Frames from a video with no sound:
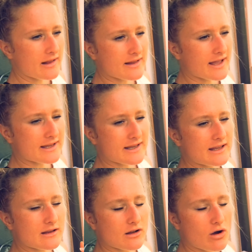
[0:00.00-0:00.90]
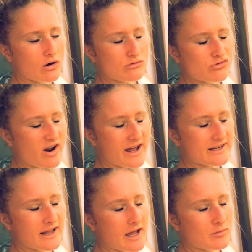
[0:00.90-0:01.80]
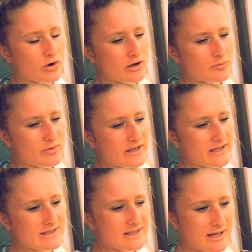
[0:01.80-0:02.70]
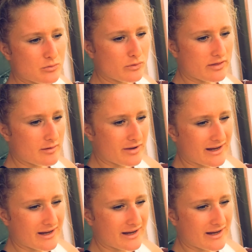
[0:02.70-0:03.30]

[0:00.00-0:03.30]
like in the long run I'm gonna be slim with them.